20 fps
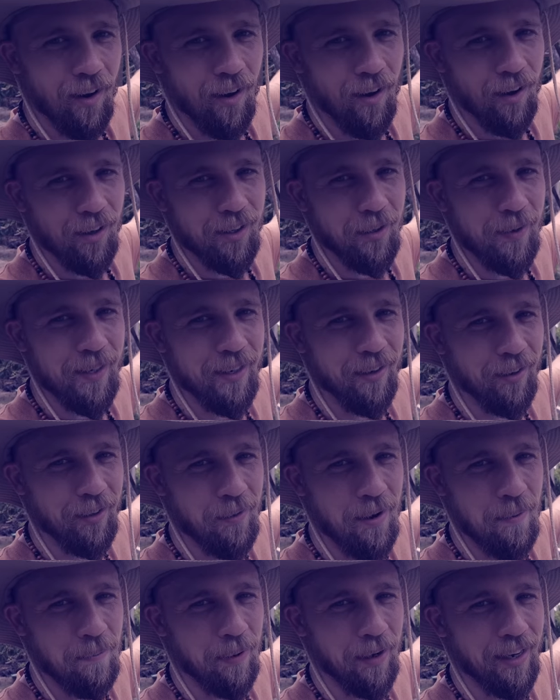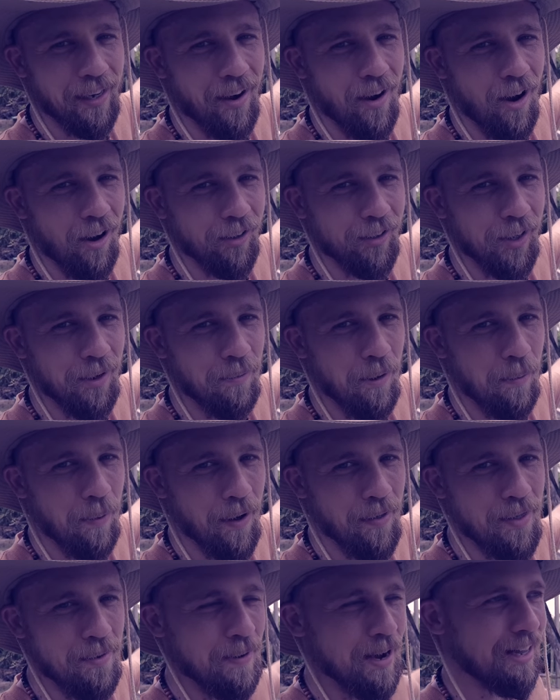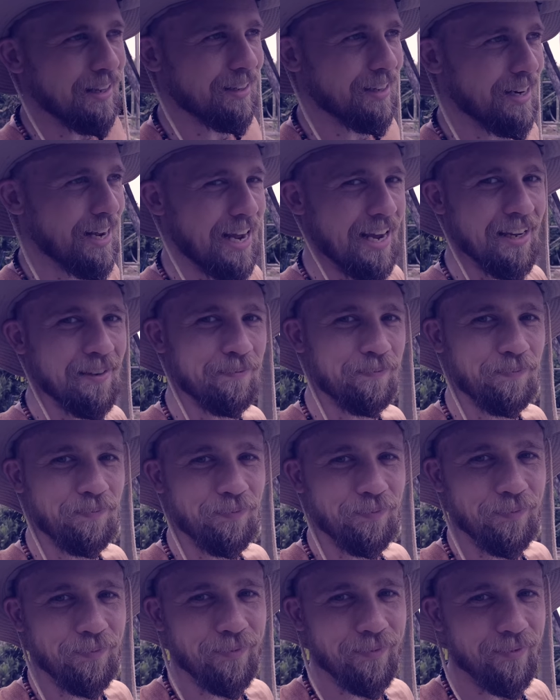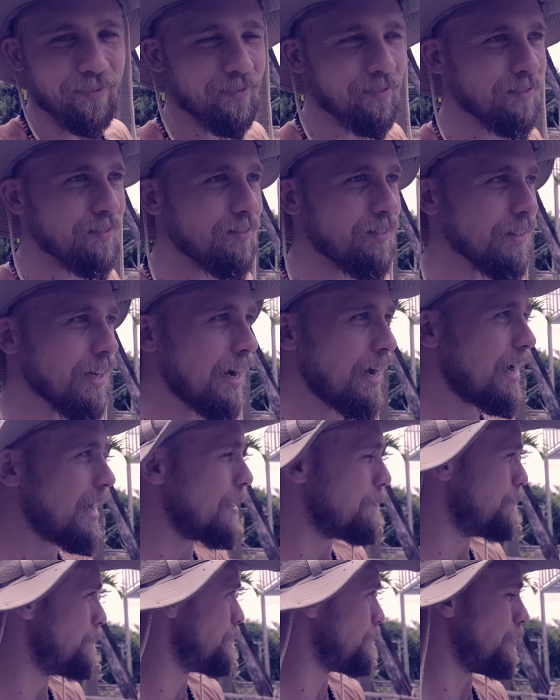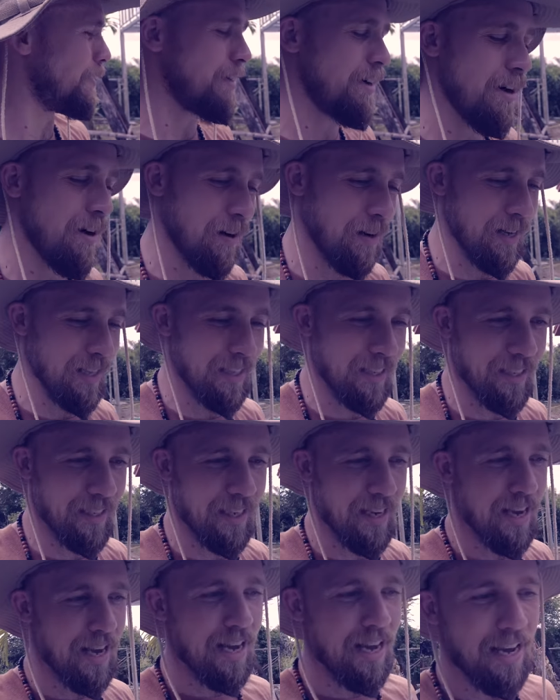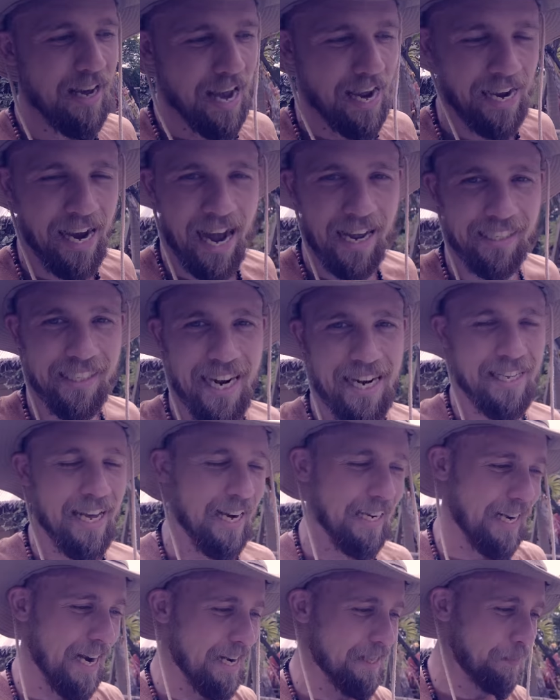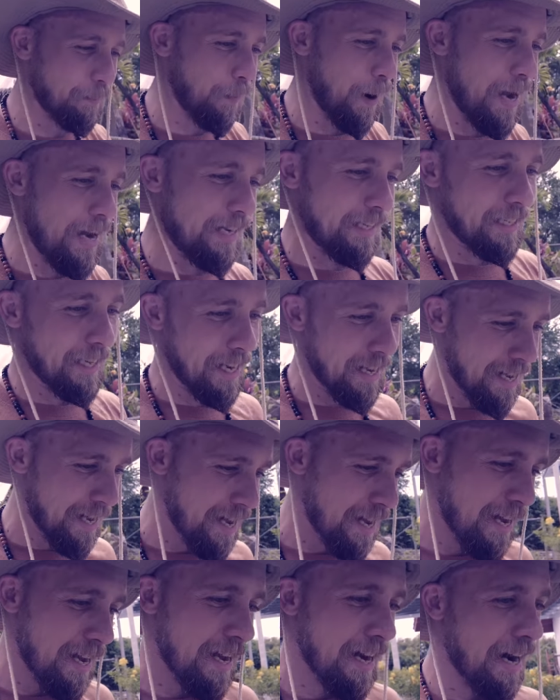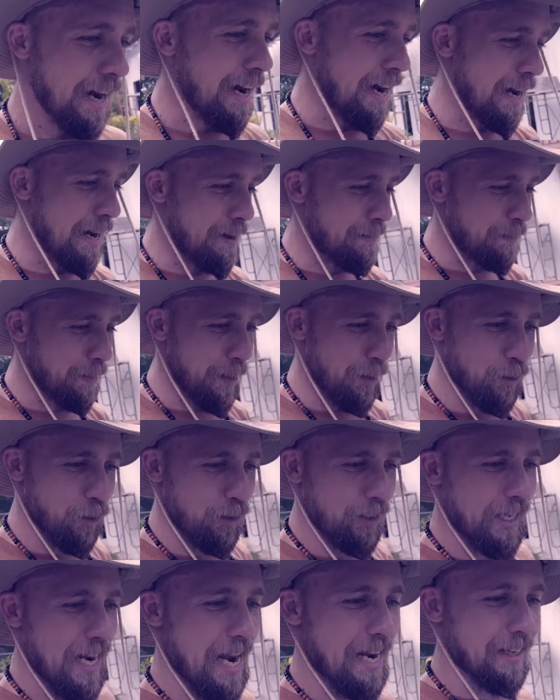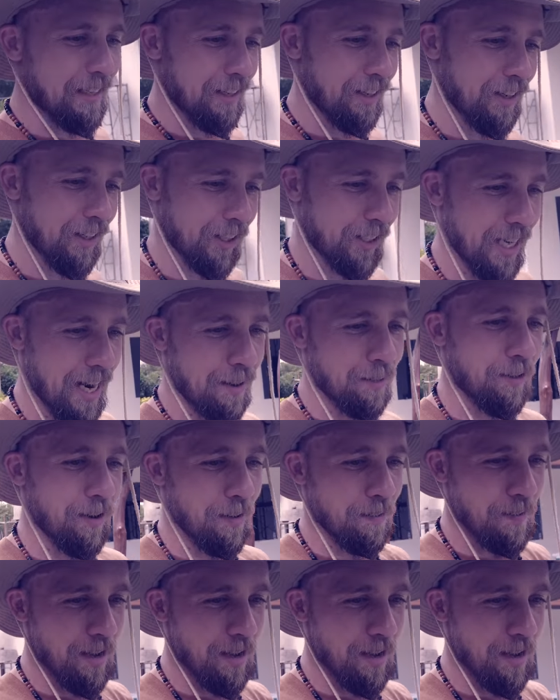Also, we talked about putting a hot tub up on the balcony. But no, it can't take that kind of weight. But it could take a little shower up